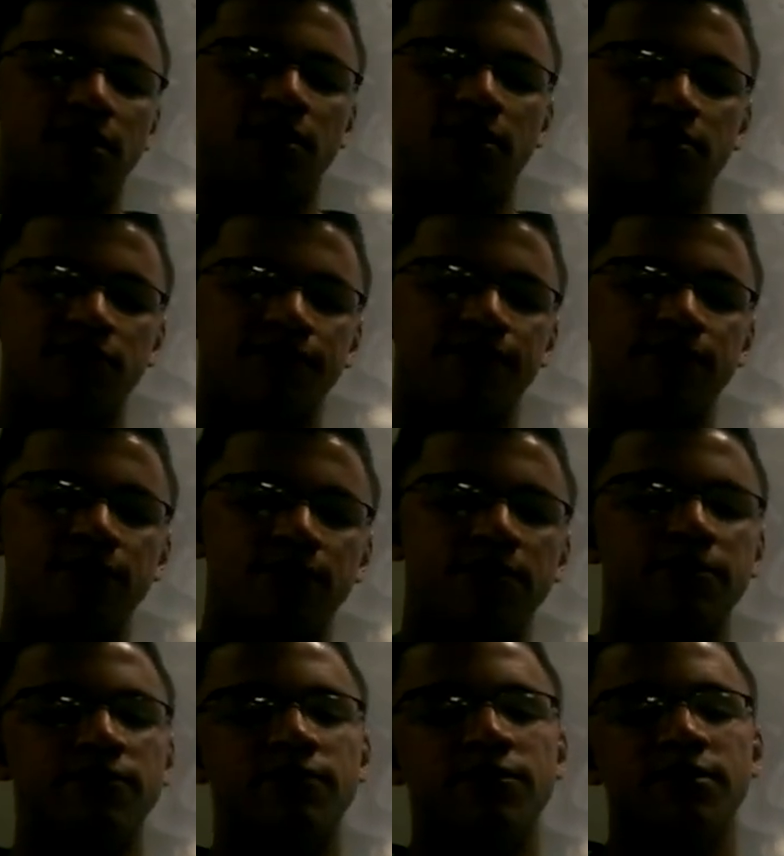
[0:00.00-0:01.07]
on the
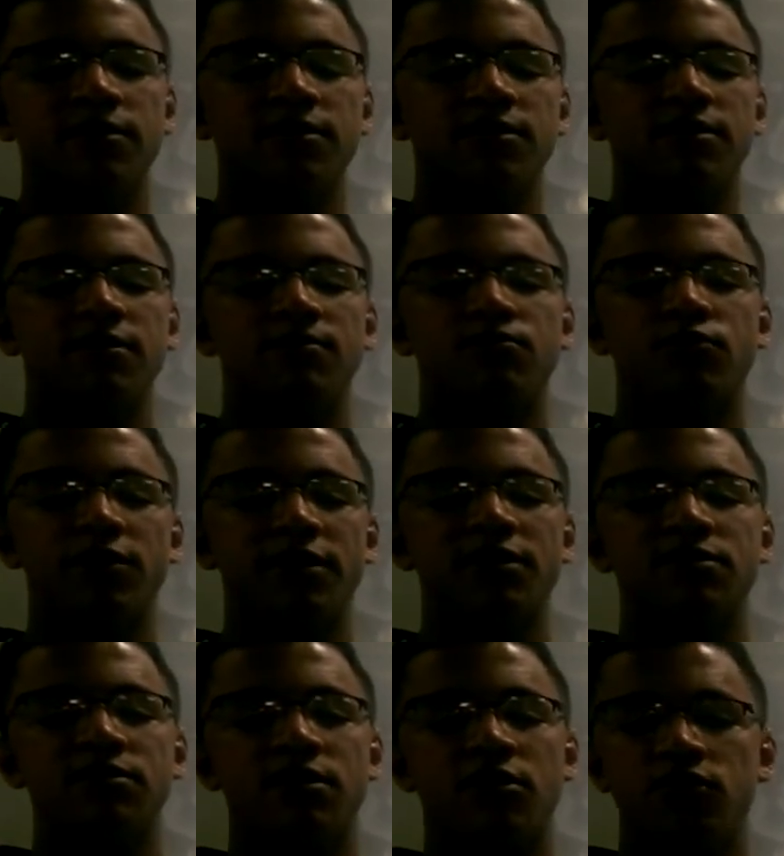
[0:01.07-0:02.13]
floor with bright
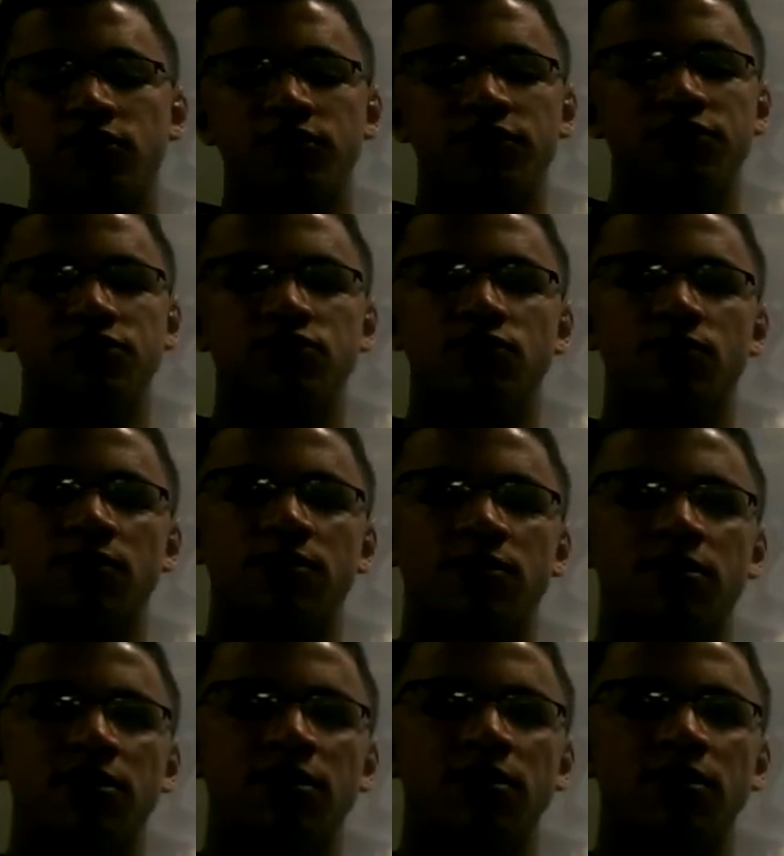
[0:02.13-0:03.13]
colors or